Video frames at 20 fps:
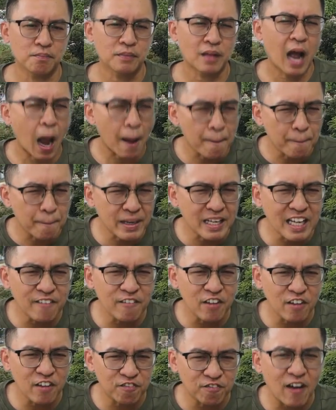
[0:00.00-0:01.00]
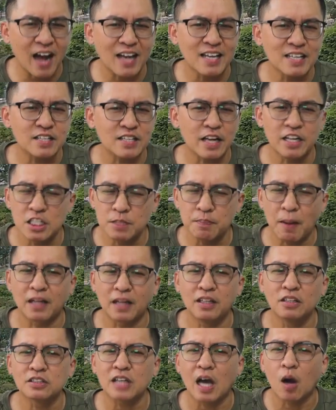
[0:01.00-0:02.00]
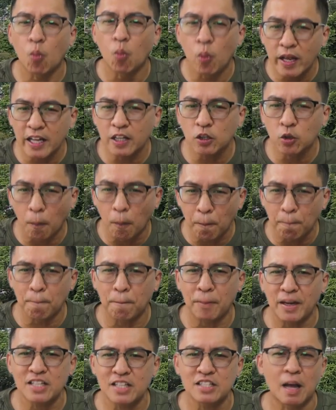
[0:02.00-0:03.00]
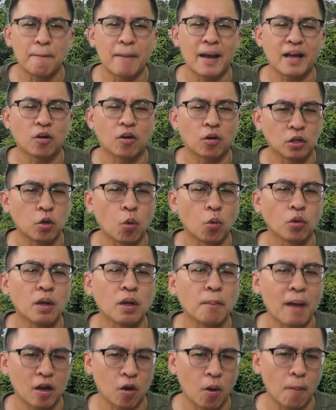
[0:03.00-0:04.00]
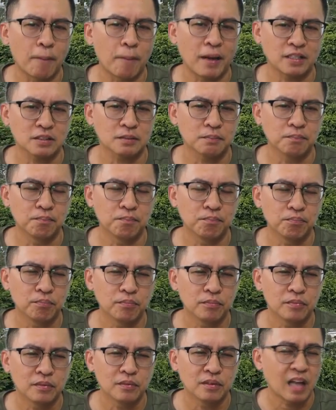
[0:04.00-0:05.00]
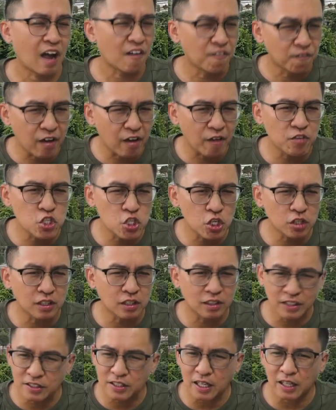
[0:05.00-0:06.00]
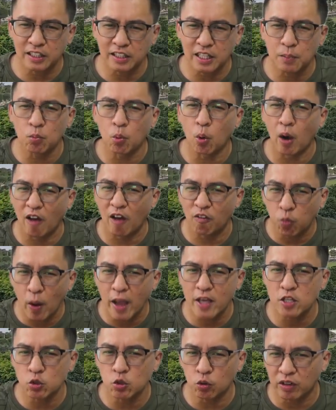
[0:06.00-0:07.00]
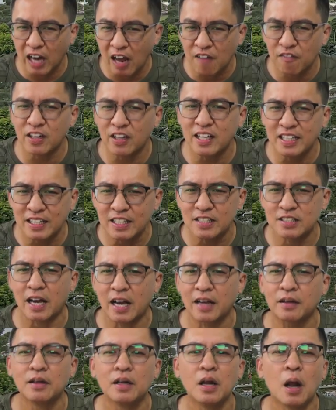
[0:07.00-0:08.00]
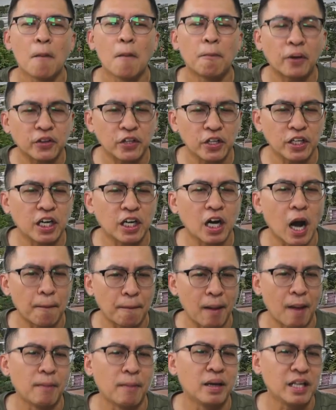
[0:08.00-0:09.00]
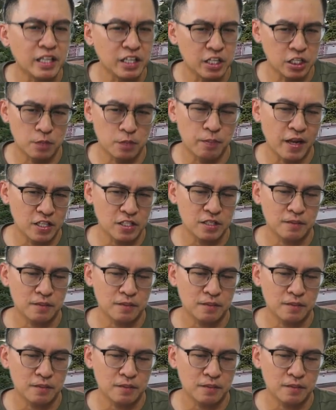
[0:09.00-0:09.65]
I believe if Faiz and his partners are willing to place their bet on Golden Mile Complex, I'm very sure the design team will have ways to cleverly design practical apartment in this place.